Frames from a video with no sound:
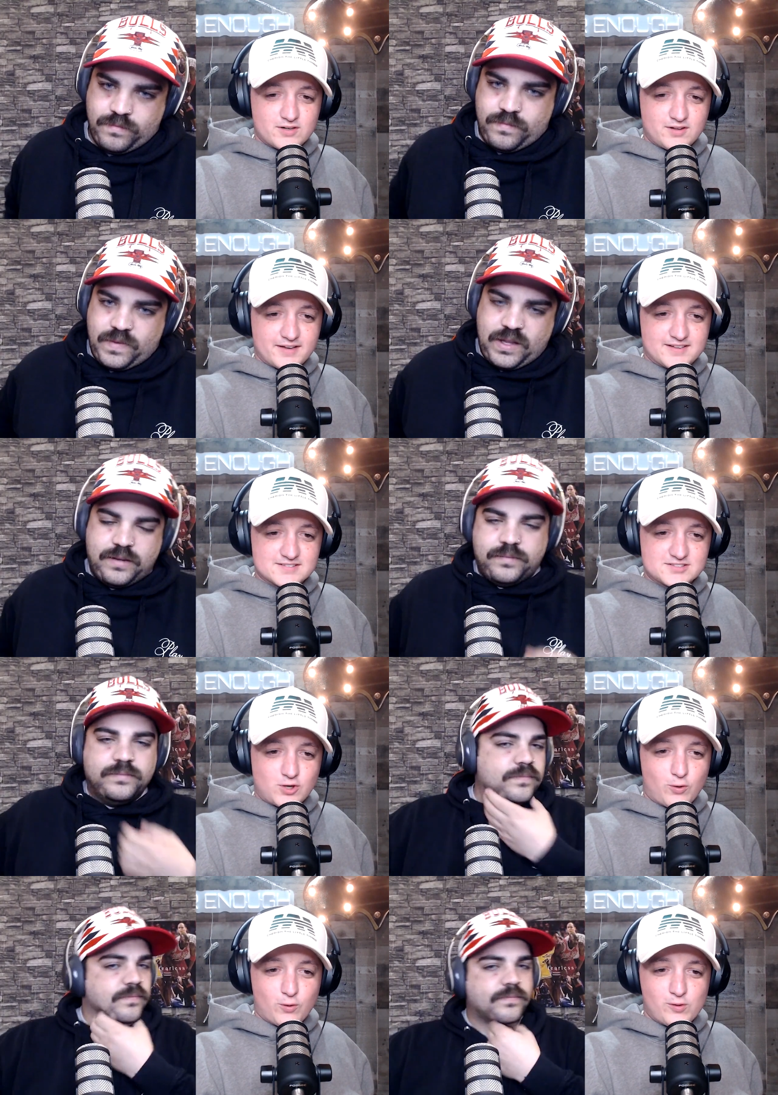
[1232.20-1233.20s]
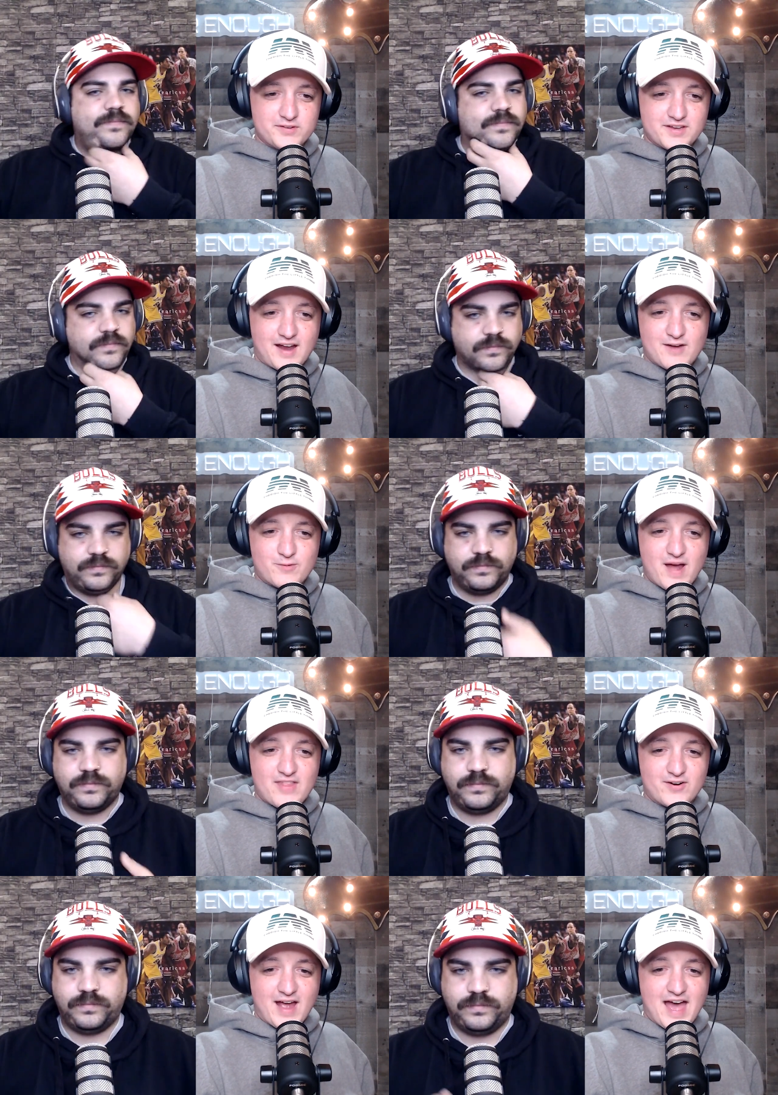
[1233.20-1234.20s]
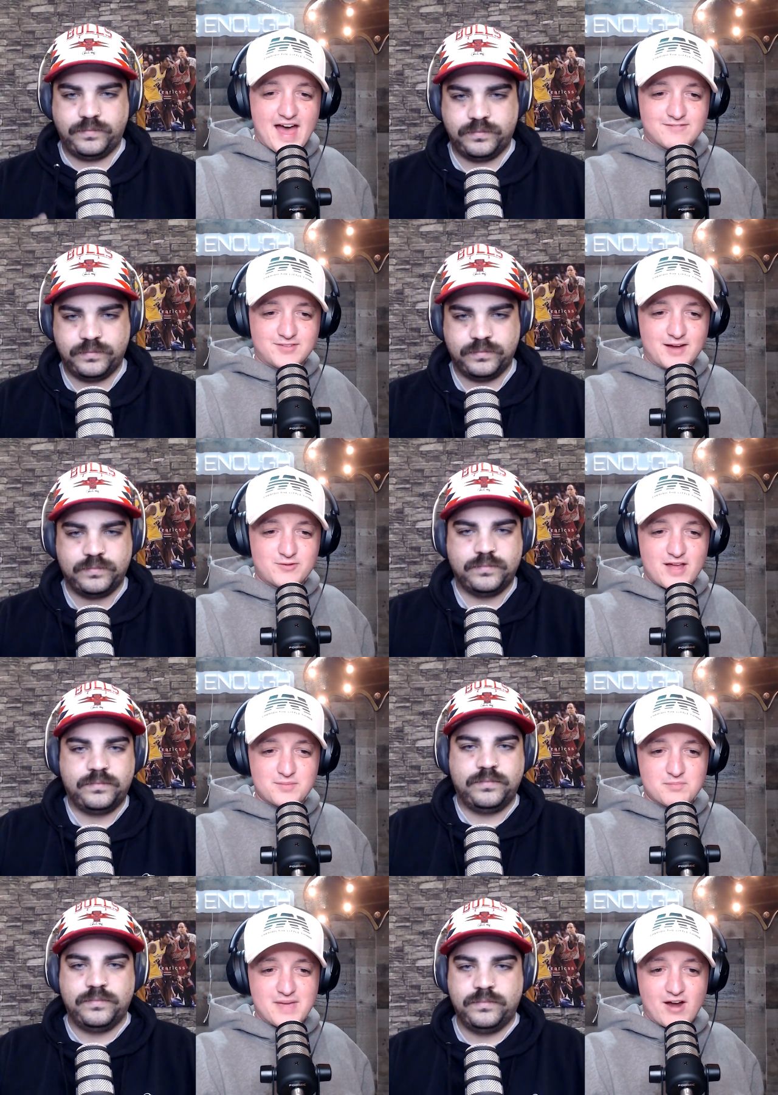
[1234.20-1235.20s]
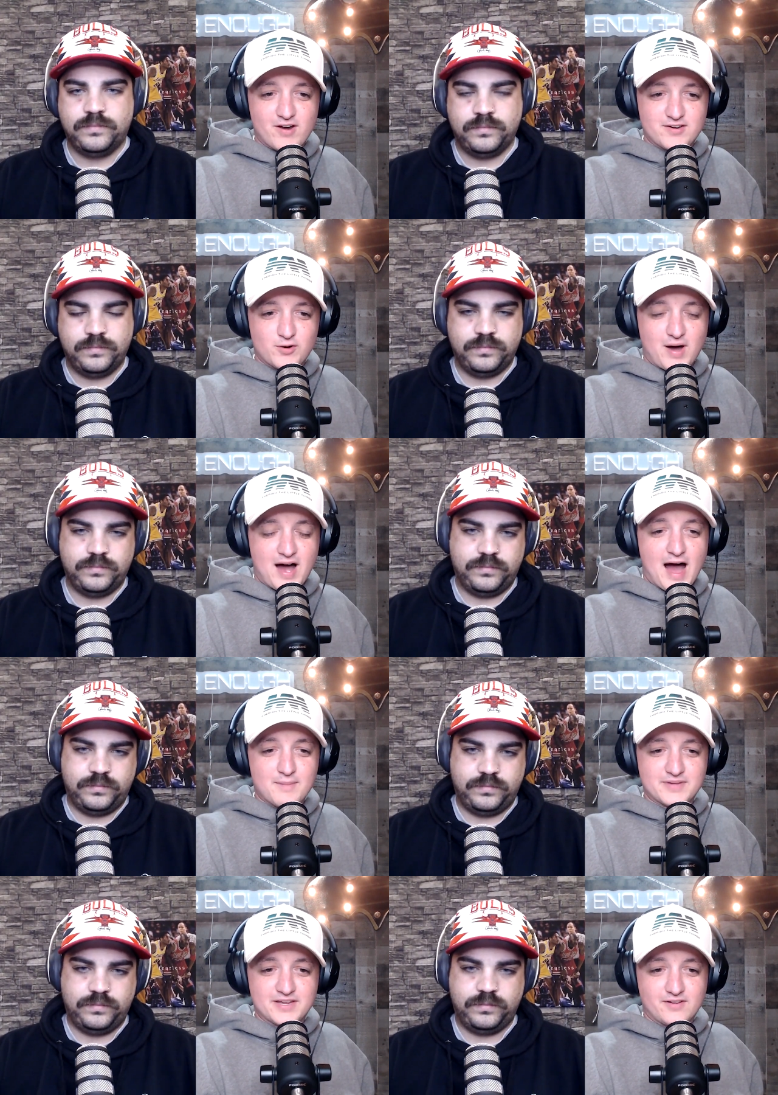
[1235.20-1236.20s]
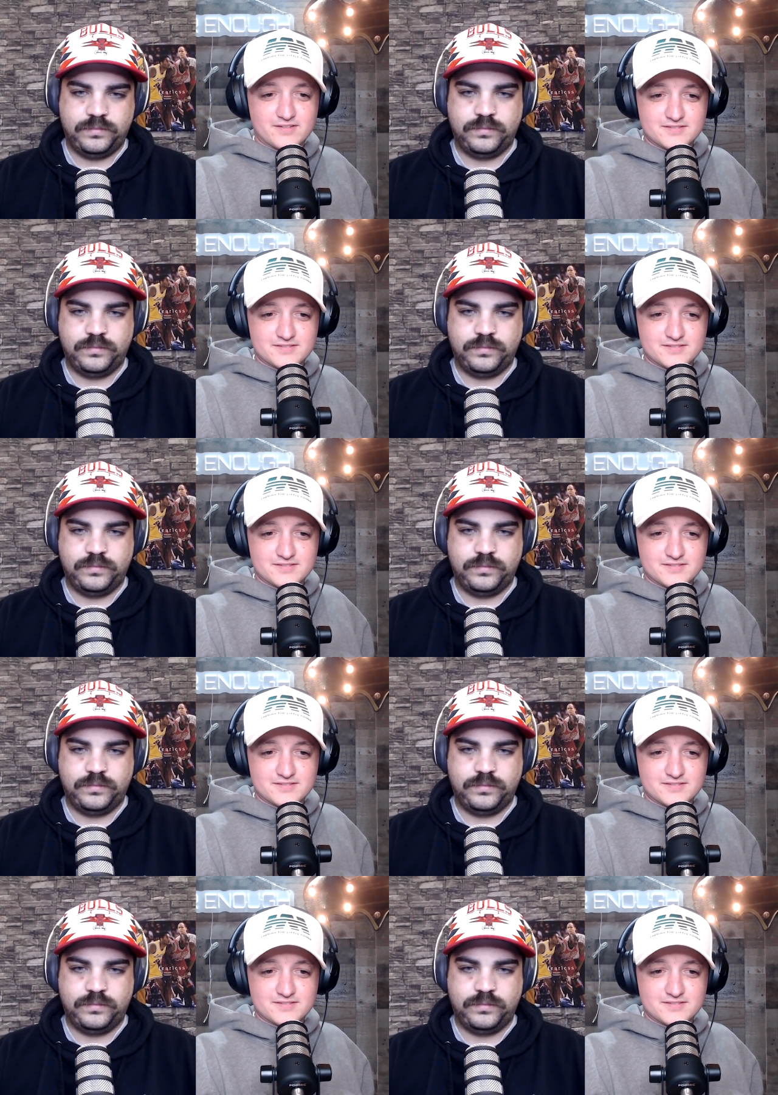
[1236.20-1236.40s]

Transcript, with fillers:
Speaker 1: like is cold, and I'd rather have. I'd rather be married to a hot meal.